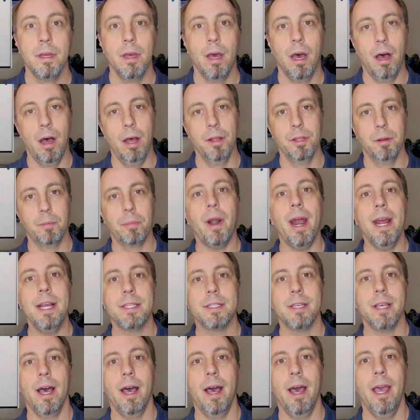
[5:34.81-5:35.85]
On the bright
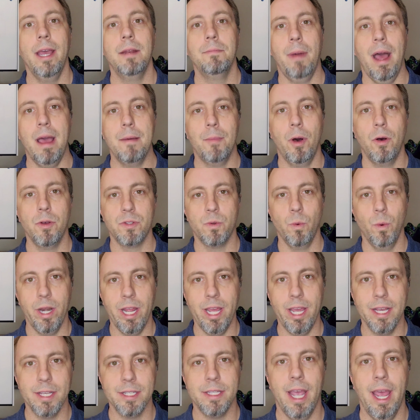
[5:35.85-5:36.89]
side, my most
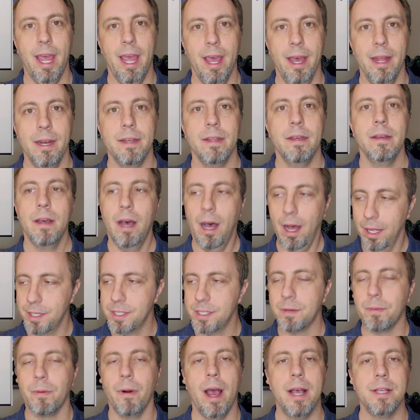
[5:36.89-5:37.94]
winningest hand,
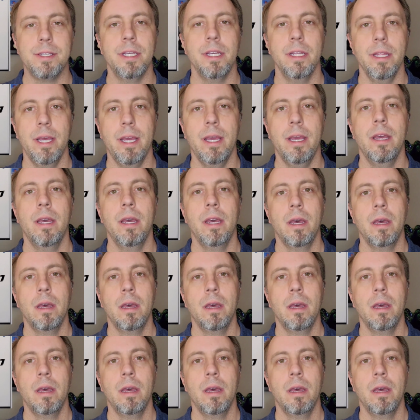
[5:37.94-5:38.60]
unsurprisingly,